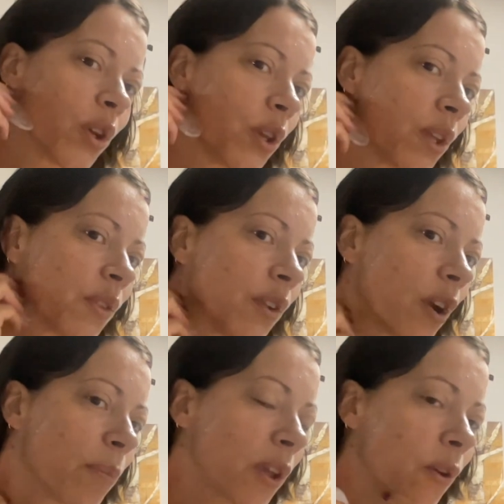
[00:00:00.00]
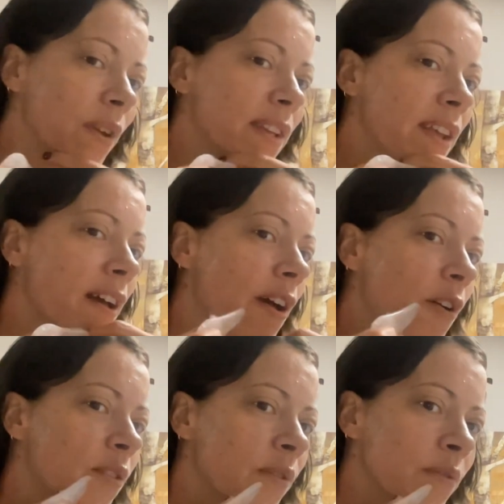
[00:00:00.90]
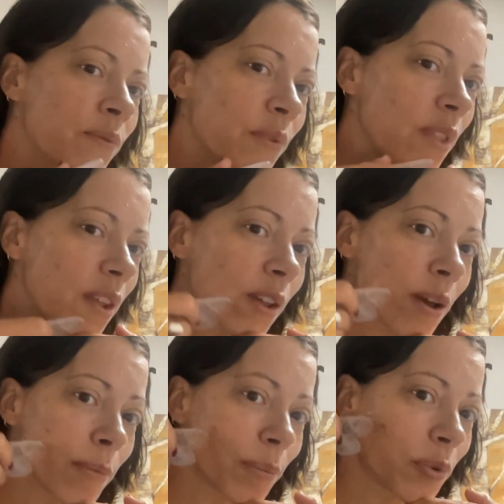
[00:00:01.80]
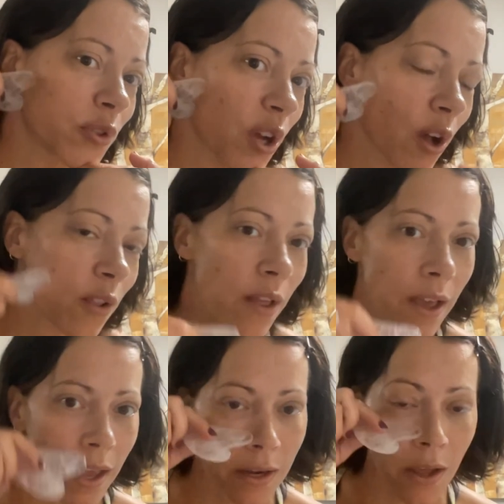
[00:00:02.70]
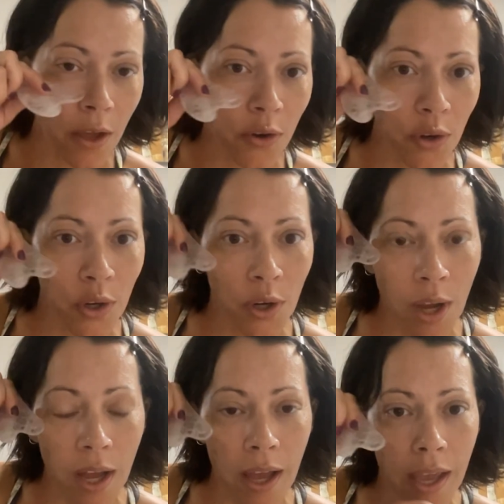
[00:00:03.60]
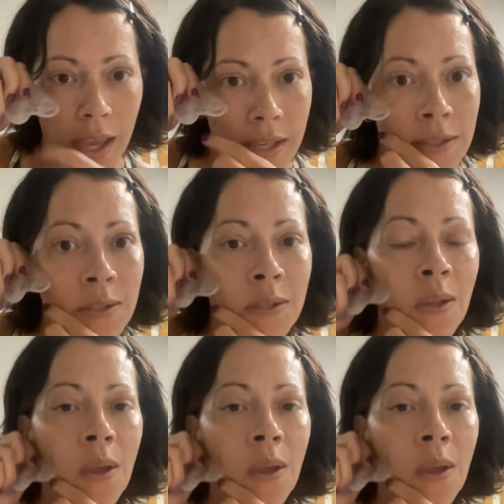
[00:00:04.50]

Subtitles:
You can start by going down and then come up your jawline, under your eyes.